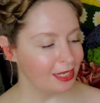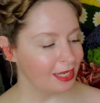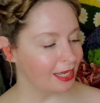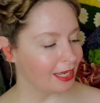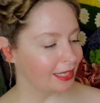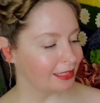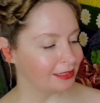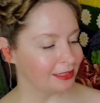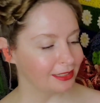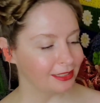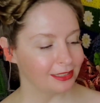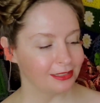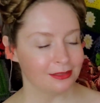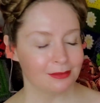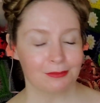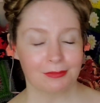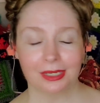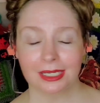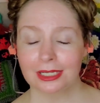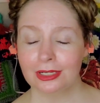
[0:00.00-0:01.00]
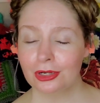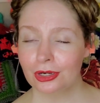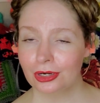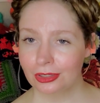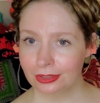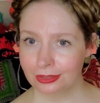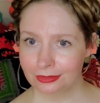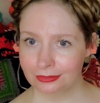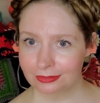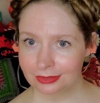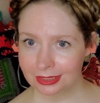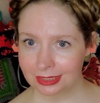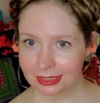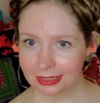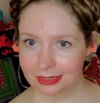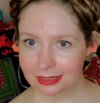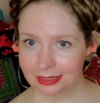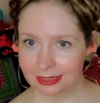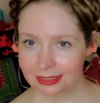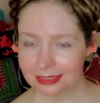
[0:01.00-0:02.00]
And then my current
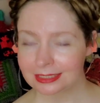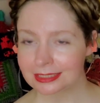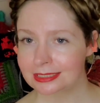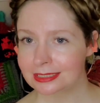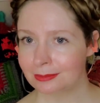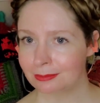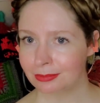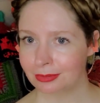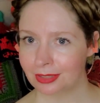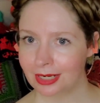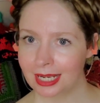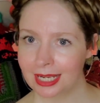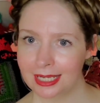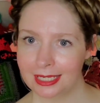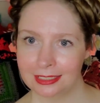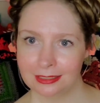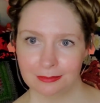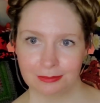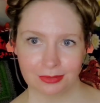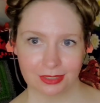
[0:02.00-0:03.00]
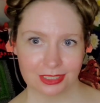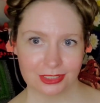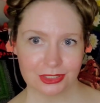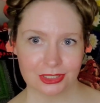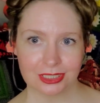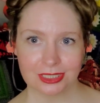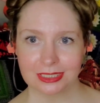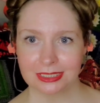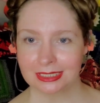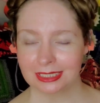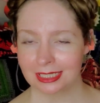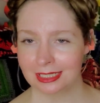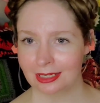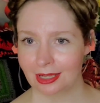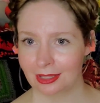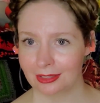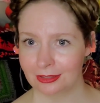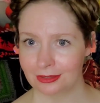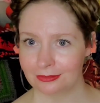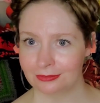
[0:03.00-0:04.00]
read is Pride, Prejudice, and
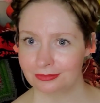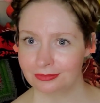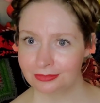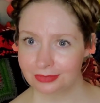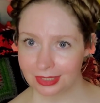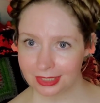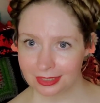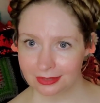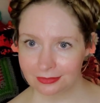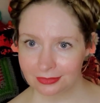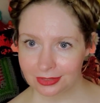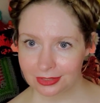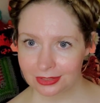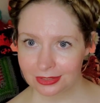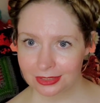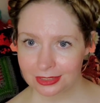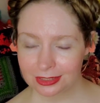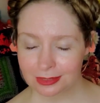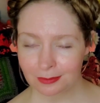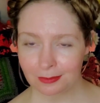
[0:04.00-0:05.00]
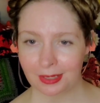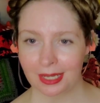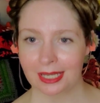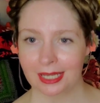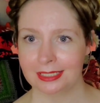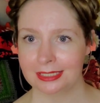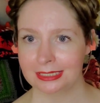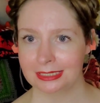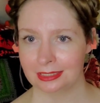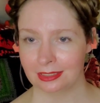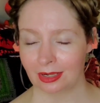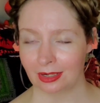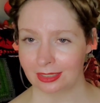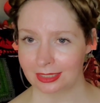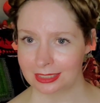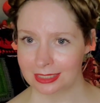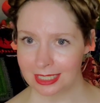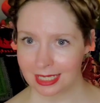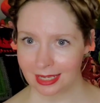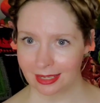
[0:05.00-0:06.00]
Other Flavors by
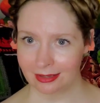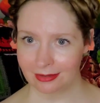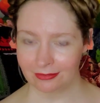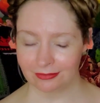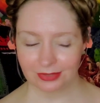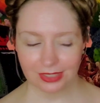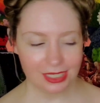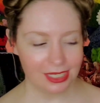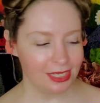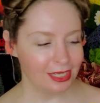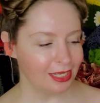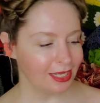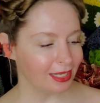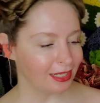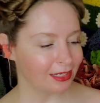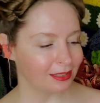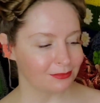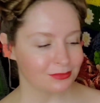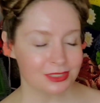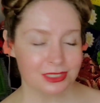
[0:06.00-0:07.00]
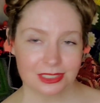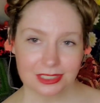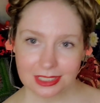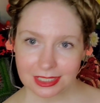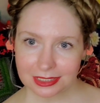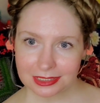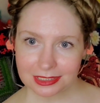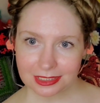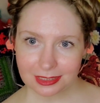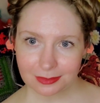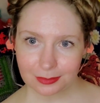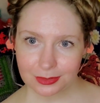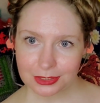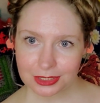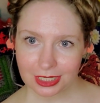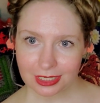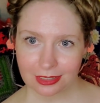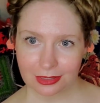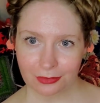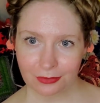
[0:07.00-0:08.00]
Sonali Dev, and I'm
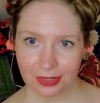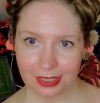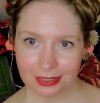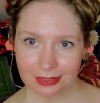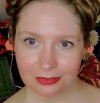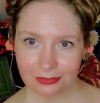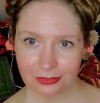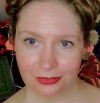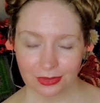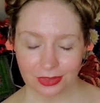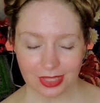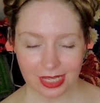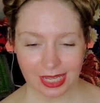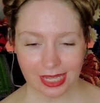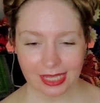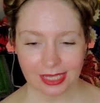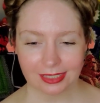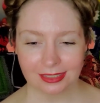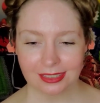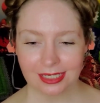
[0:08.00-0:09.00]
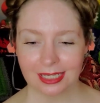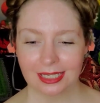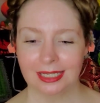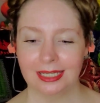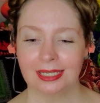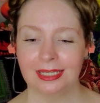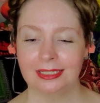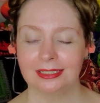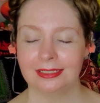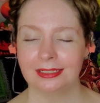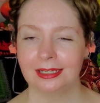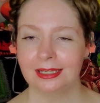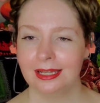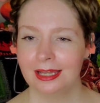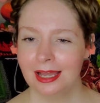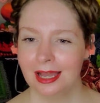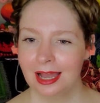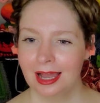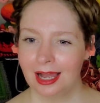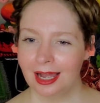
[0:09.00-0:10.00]
60% of the way through that, and
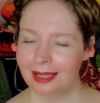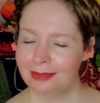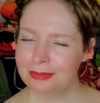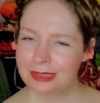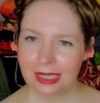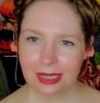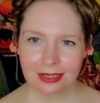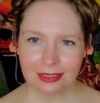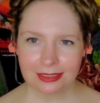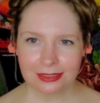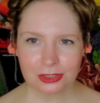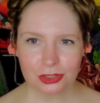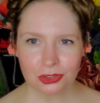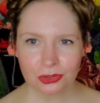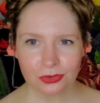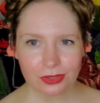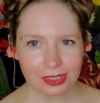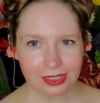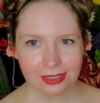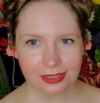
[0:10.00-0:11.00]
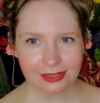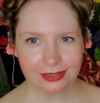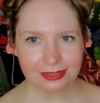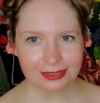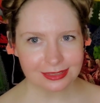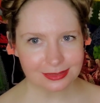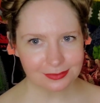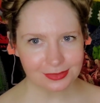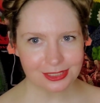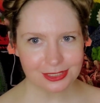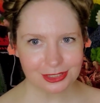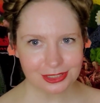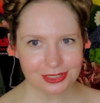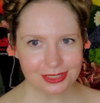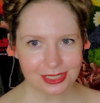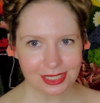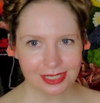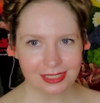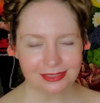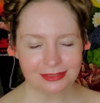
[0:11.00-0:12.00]
I'm not enjoying it as much
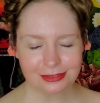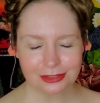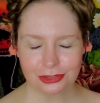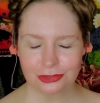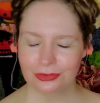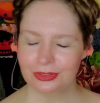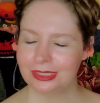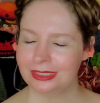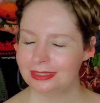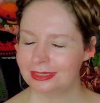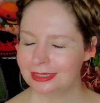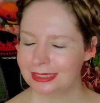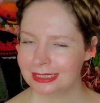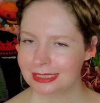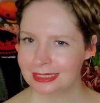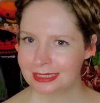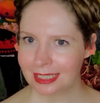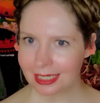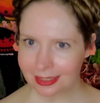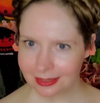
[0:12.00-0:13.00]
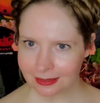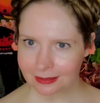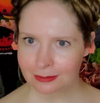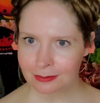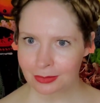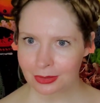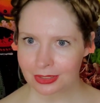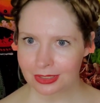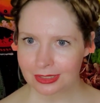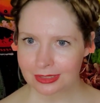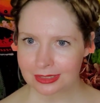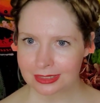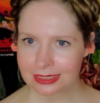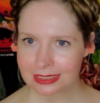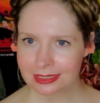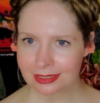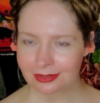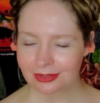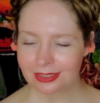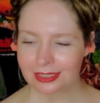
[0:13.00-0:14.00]
as I enjoyed the second book in the
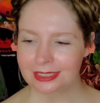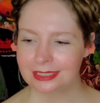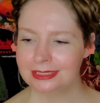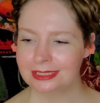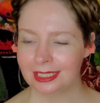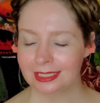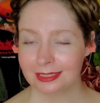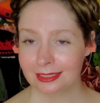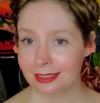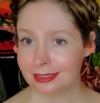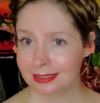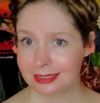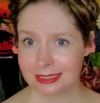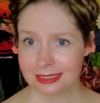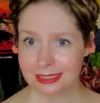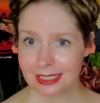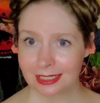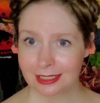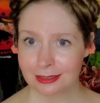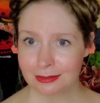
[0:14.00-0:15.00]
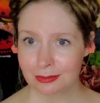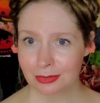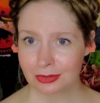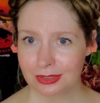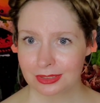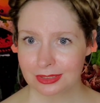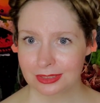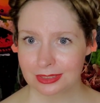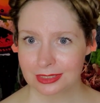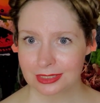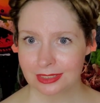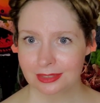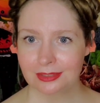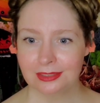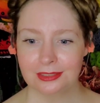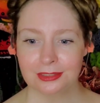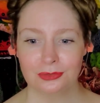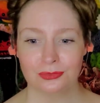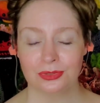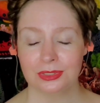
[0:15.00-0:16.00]
series. I thought the second in the
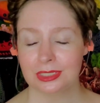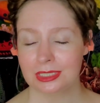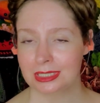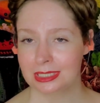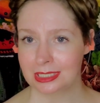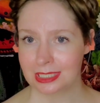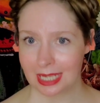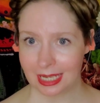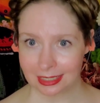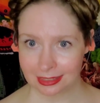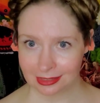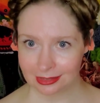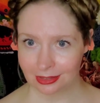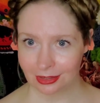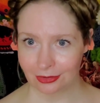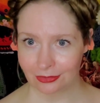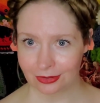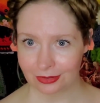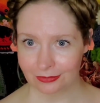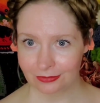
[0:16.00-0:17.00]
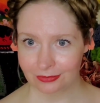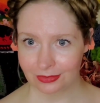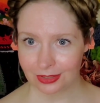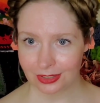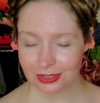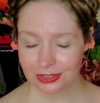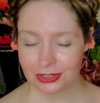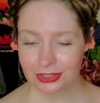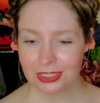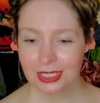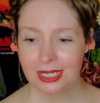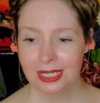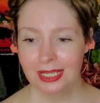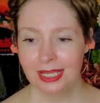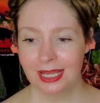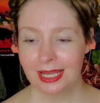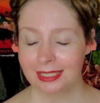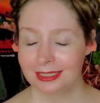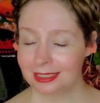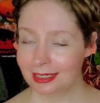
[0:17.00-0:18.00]
series was a standalone at first,
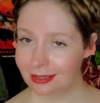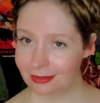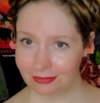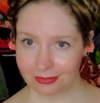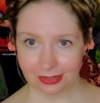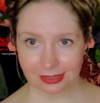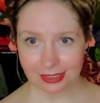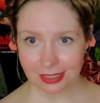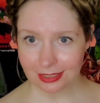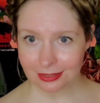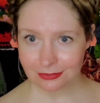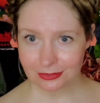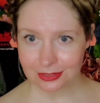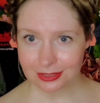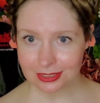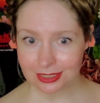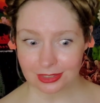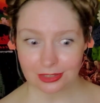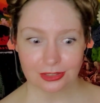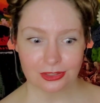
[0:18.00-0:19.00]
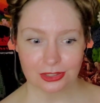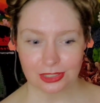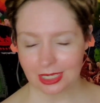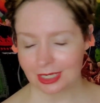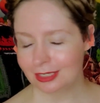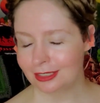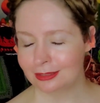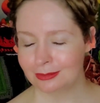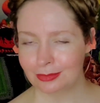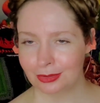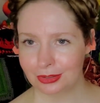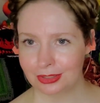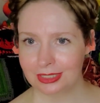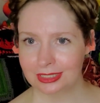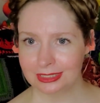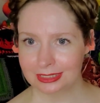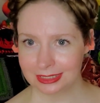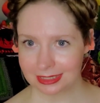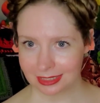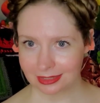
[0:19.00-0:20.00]
and then I found out it was the second book in
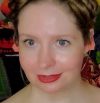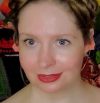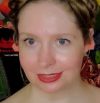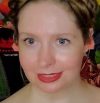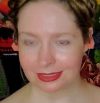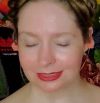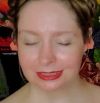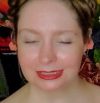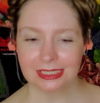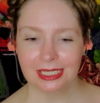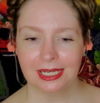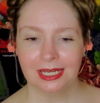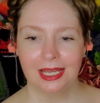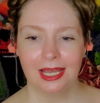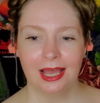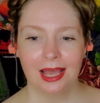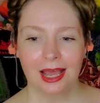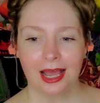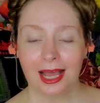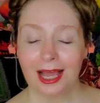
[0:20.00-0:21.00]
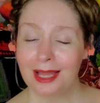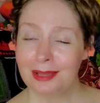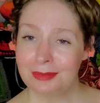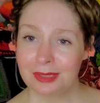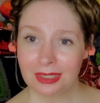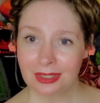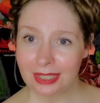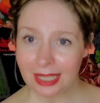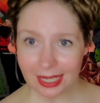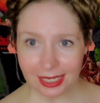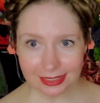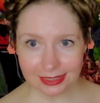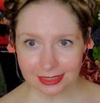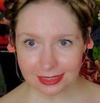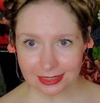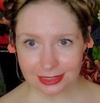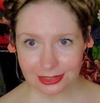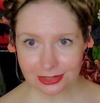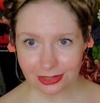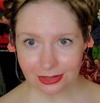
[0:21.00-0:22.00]
a series. I'm glad that
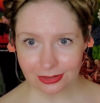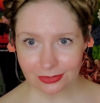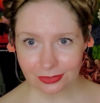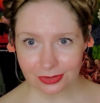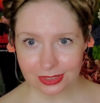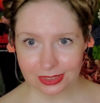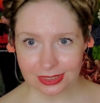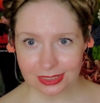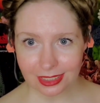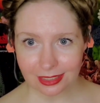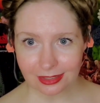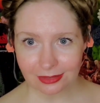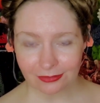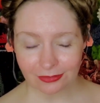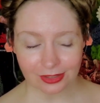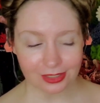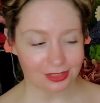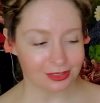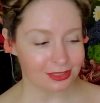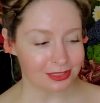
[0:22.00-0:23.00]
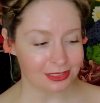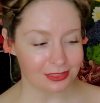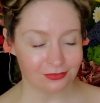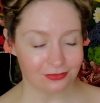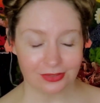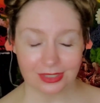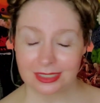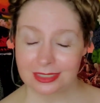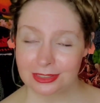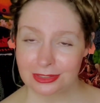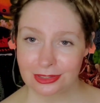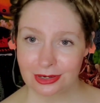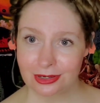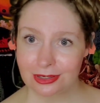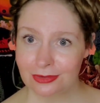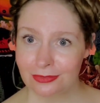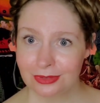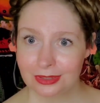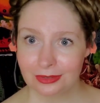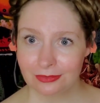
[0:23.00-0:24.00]
I started with the second one, because if I had
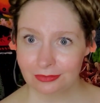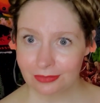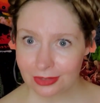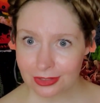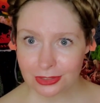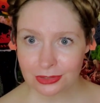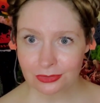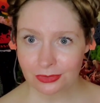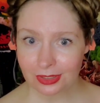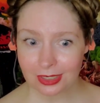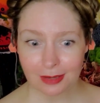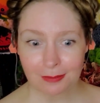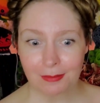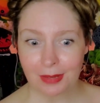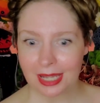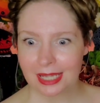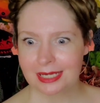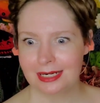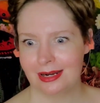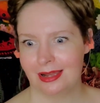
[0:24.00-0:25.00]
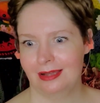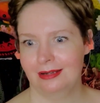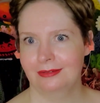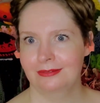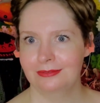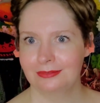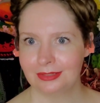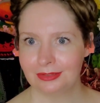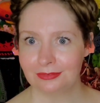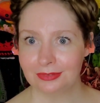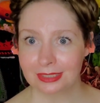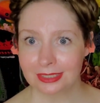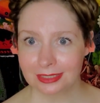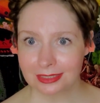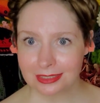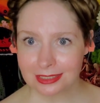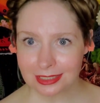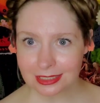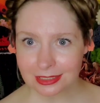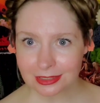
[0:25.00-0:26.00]
started with the first one, I might not have even
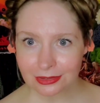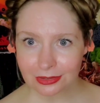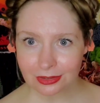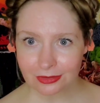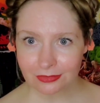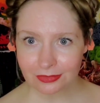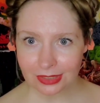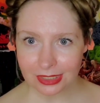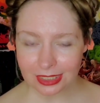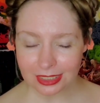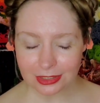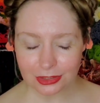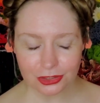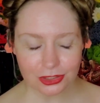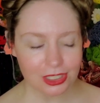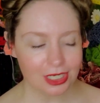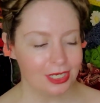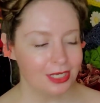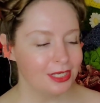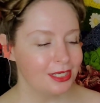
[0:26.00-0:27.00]
continued or finished.